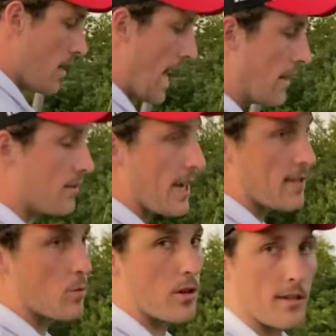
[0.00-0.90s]

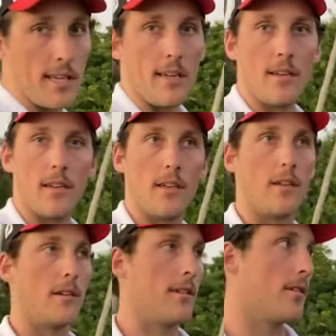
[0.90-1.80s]
advertise work needed
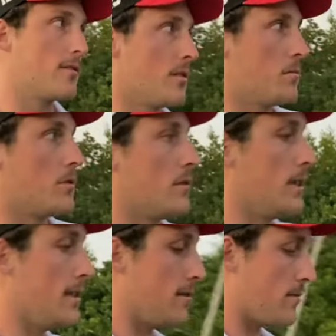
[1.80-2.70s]
or you know someone
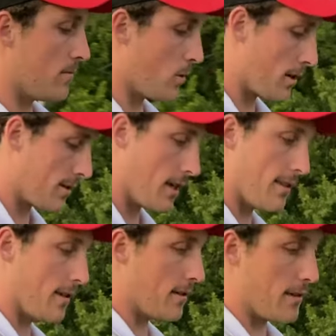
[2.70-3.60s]
needs work done
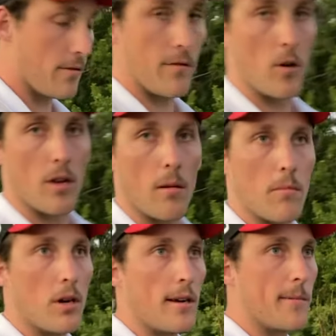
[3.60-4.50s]
they'll leave a phone
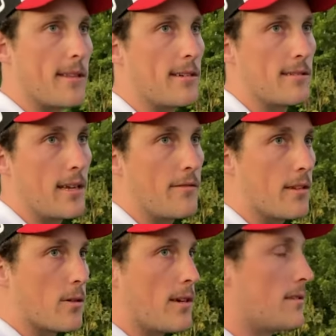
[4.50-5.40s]
number i mean there's
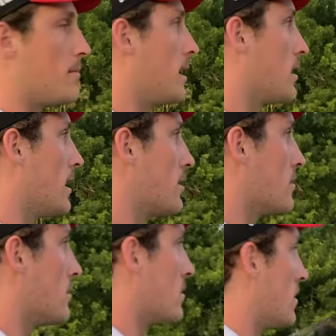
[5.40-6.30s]
definitely ways to make connections